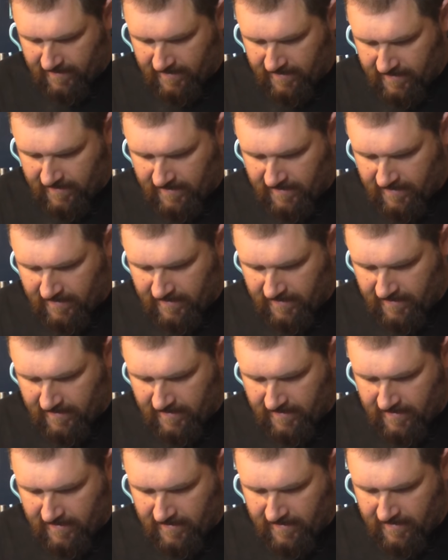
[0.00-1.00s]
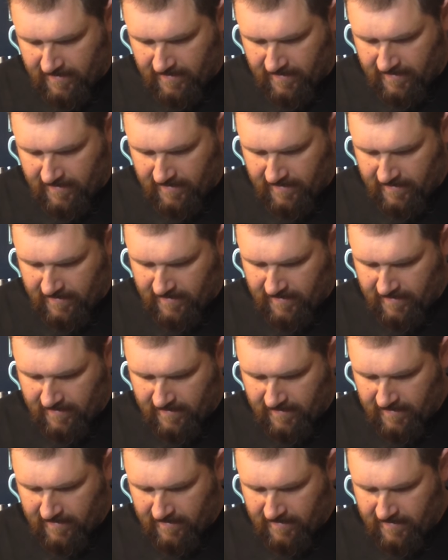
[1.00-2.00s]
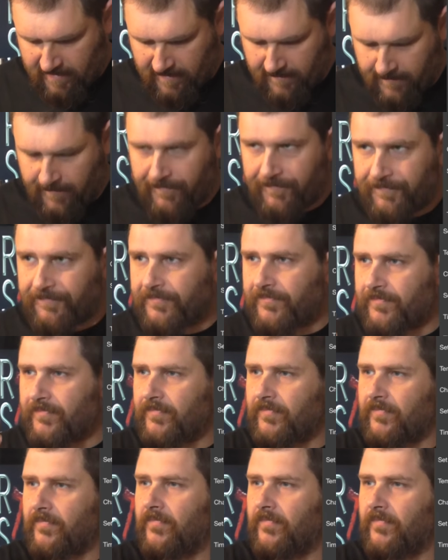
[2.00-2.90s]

Nobody speaks.